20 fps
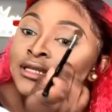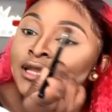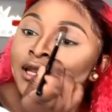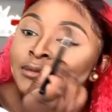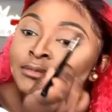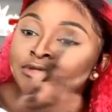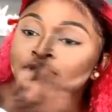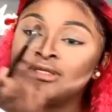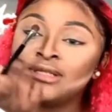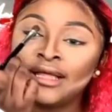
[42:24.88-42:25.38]

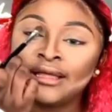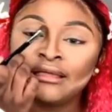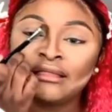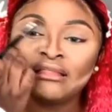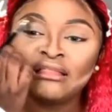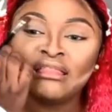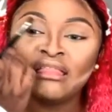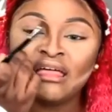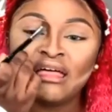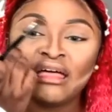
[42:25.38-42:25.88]
let me do like
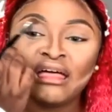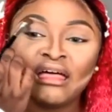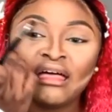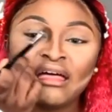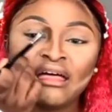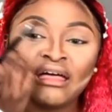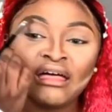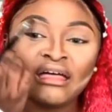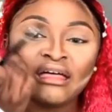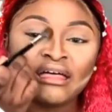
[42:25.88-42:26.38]

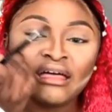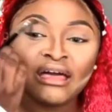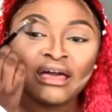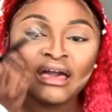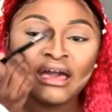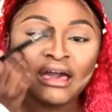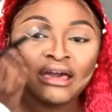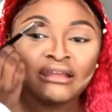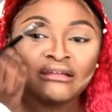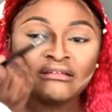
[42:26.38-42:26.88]
nah,
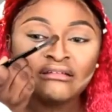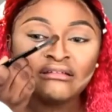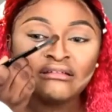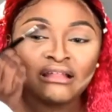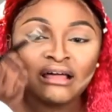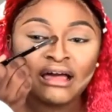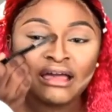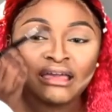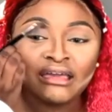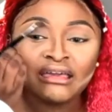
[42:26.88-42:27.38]
I don't
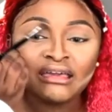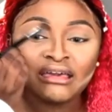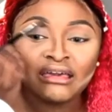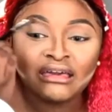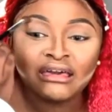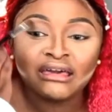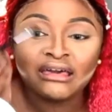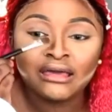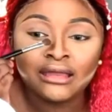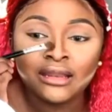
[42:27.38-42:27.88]
like
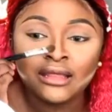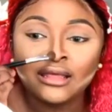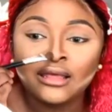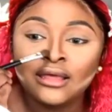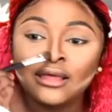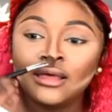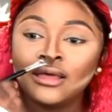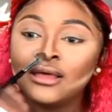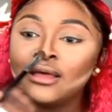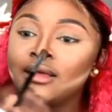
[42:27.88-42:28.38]
it.
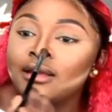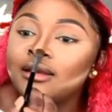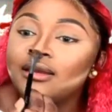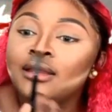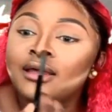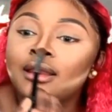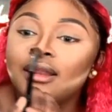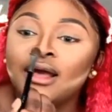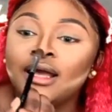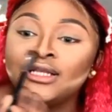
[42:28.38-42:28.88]

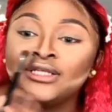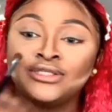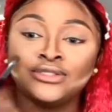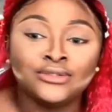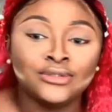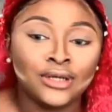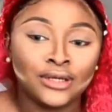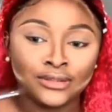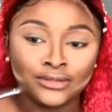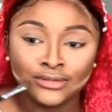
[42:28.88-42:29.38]
Then I
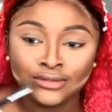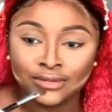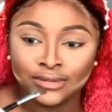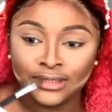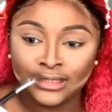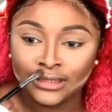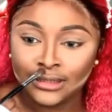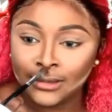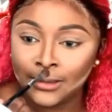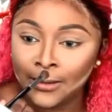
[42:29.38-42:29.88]
do not do
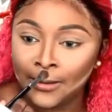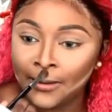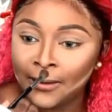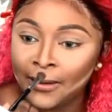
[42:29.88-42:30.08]
it.